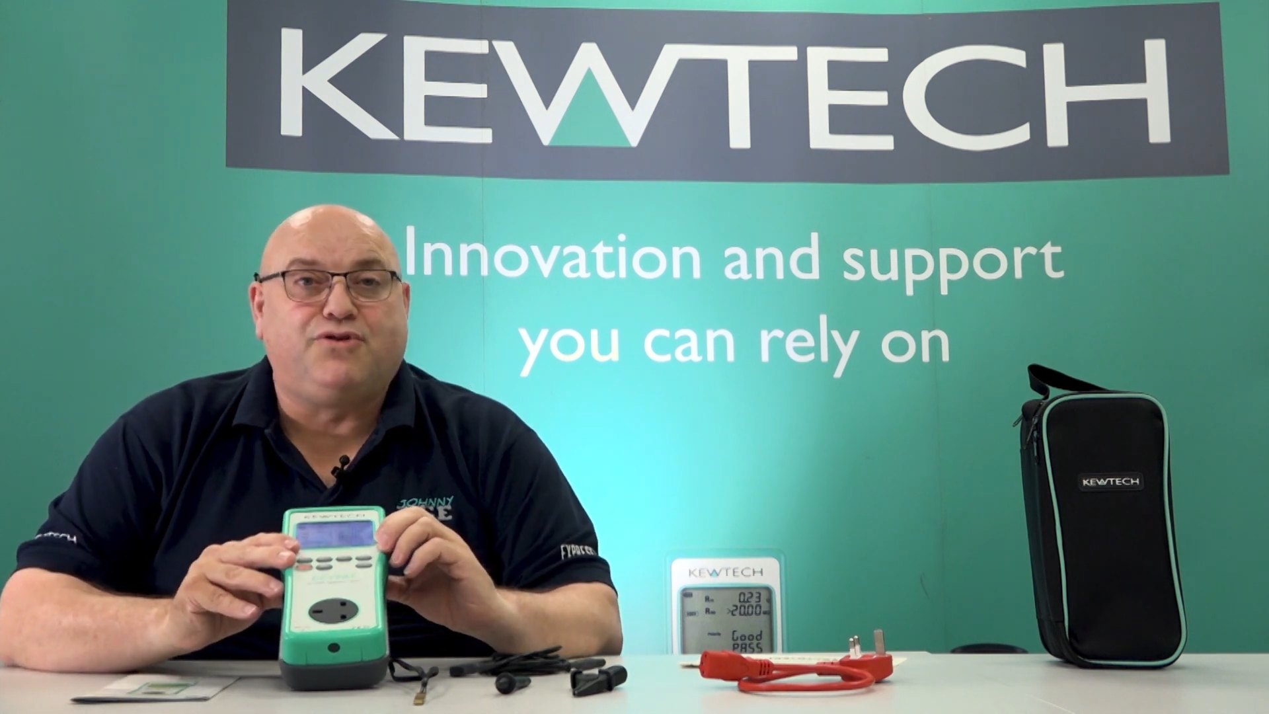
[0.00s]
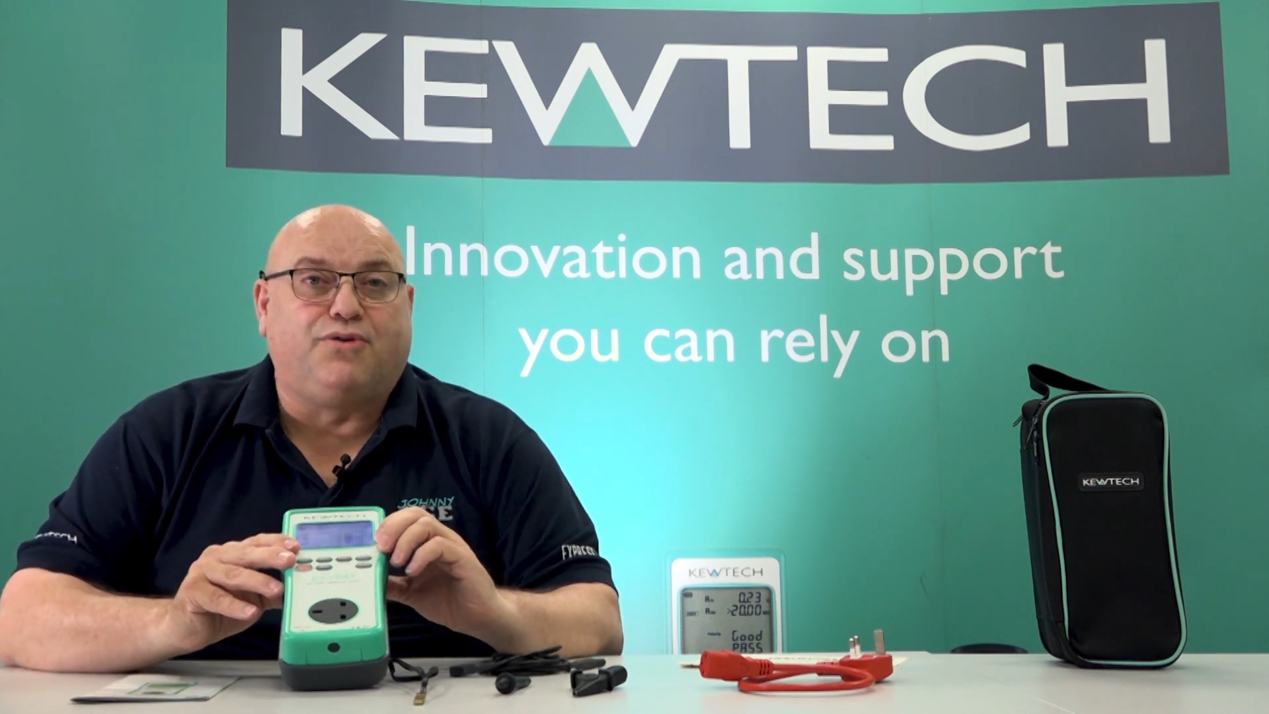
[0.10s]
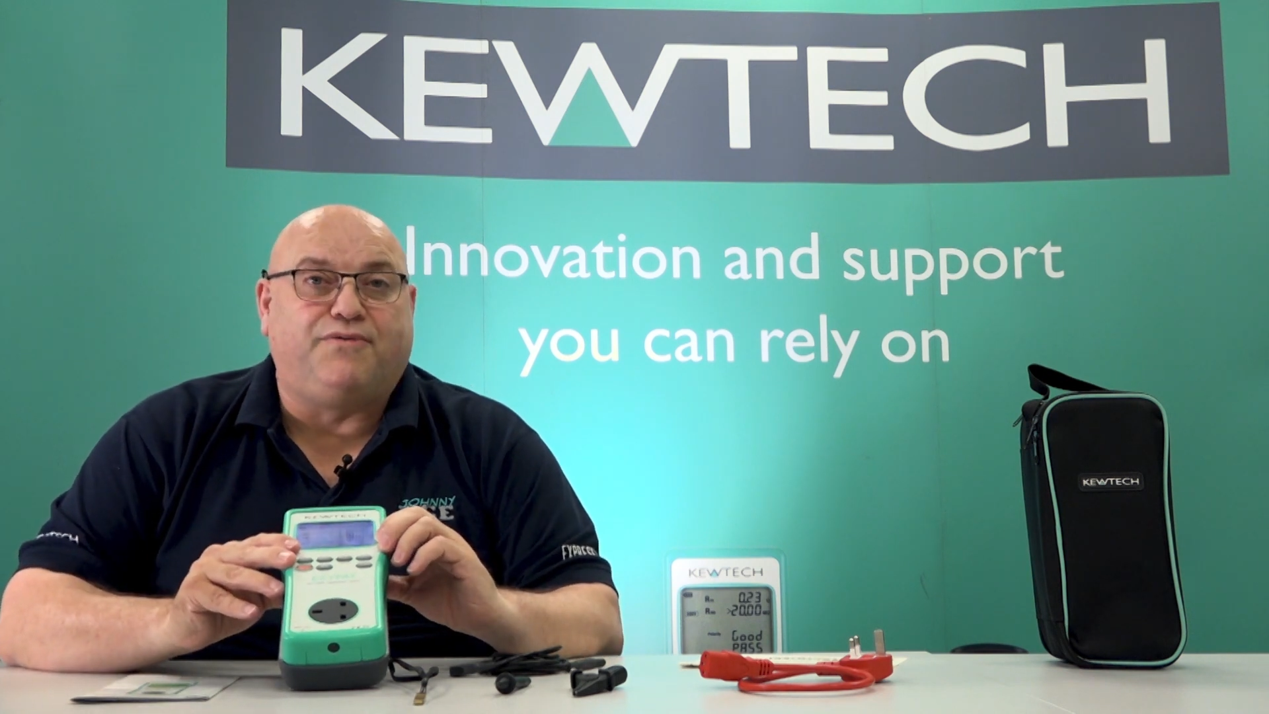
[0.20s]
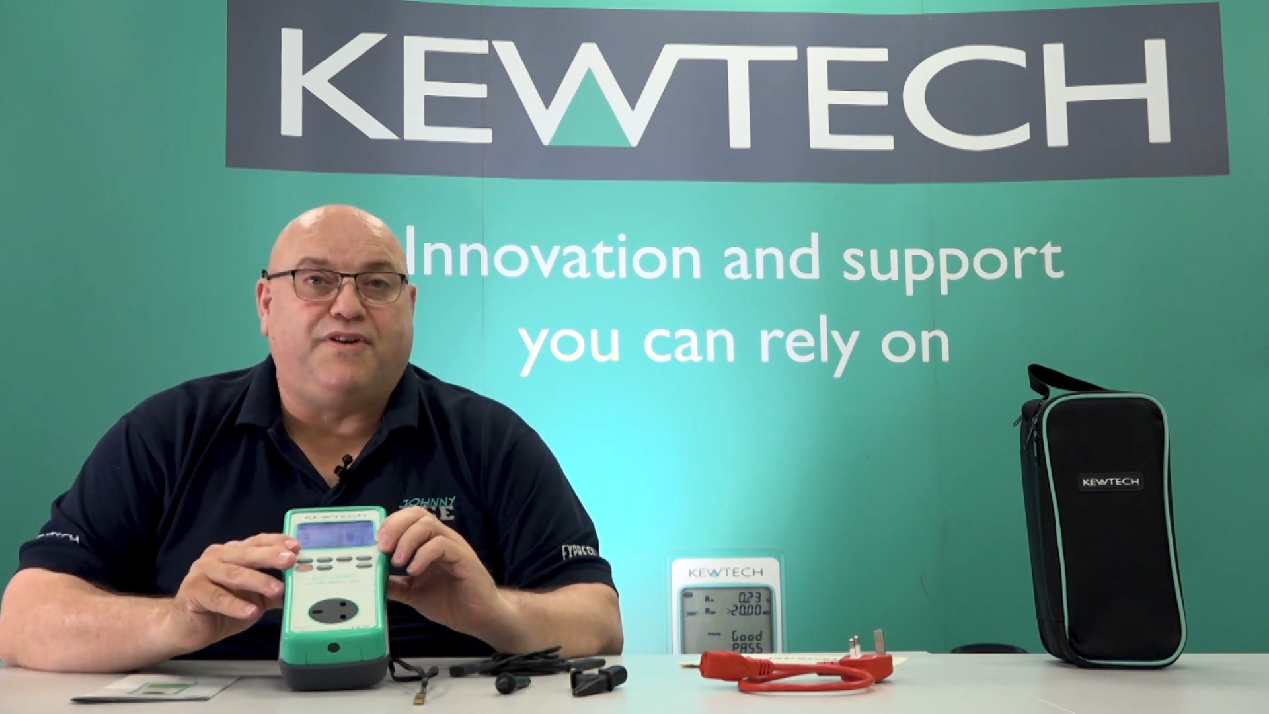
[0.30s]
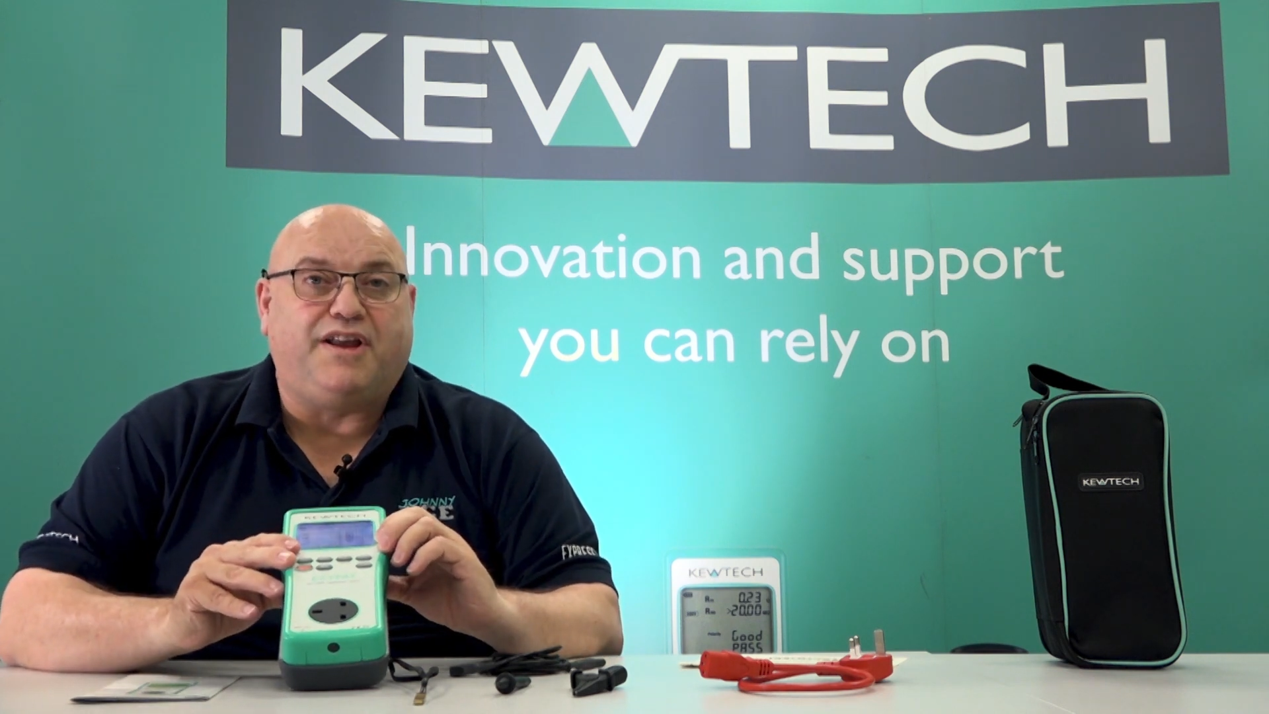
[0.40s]

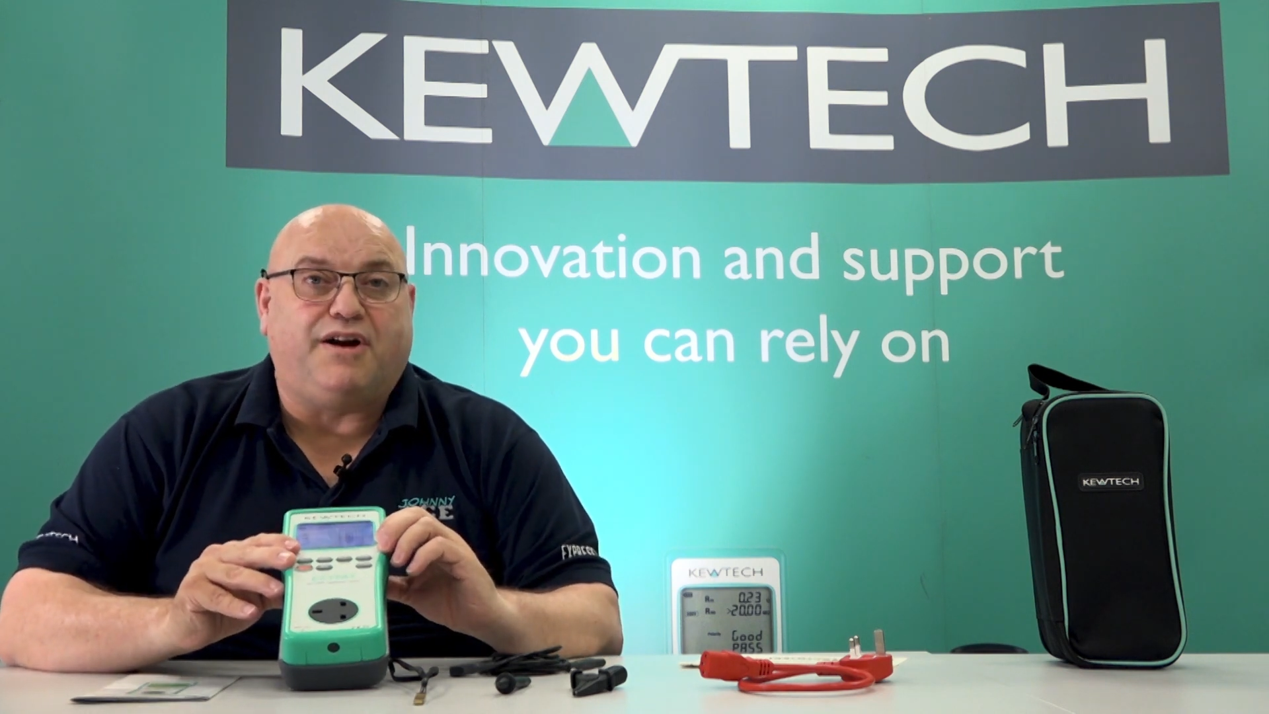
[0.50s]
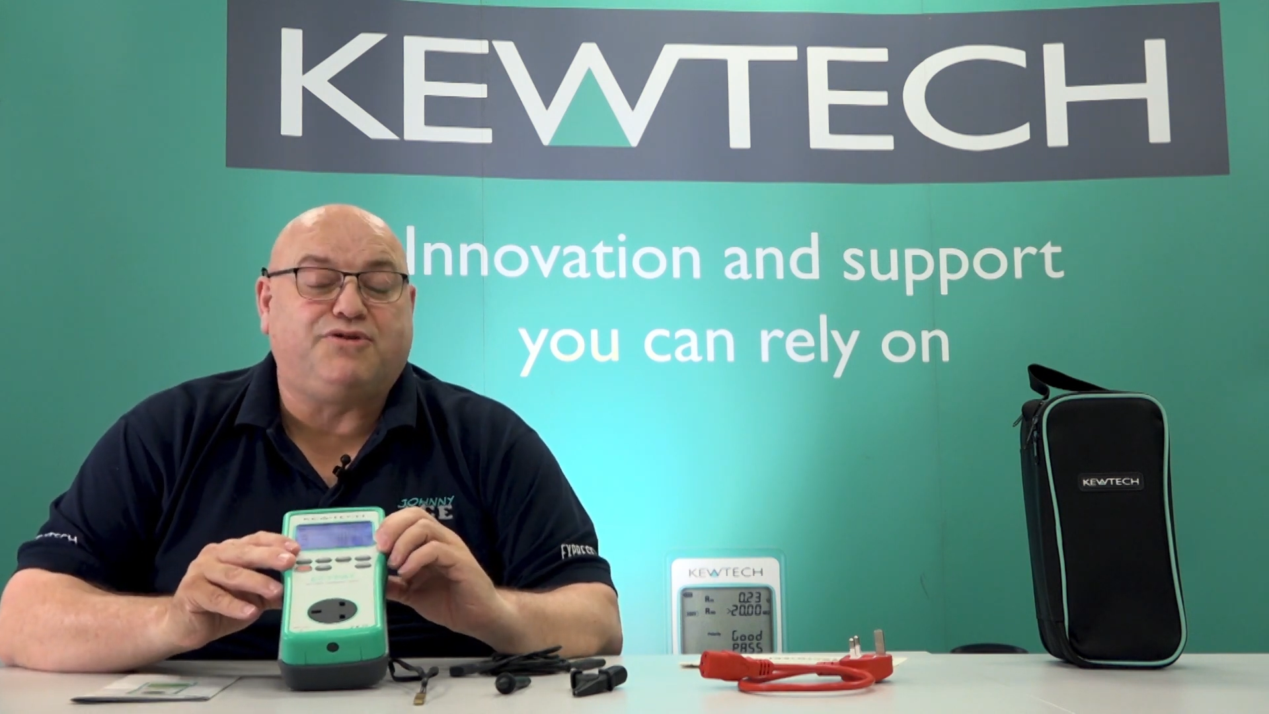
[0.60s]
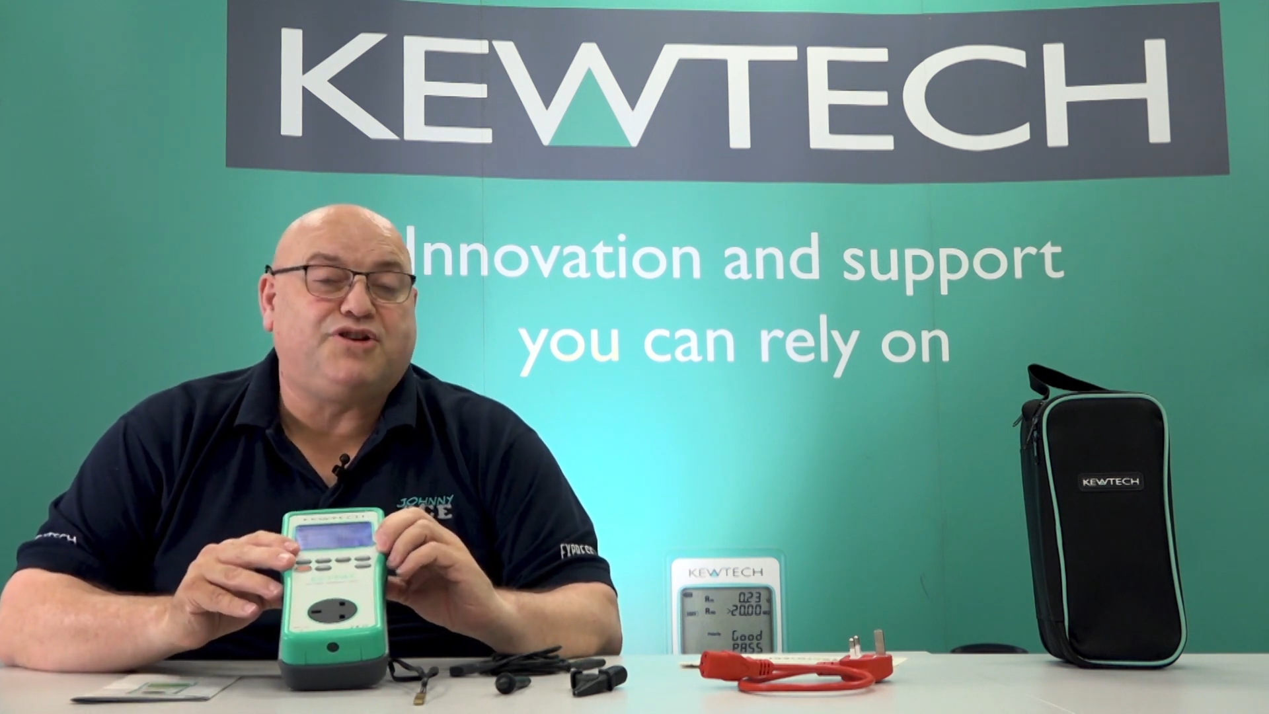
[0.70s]
short videos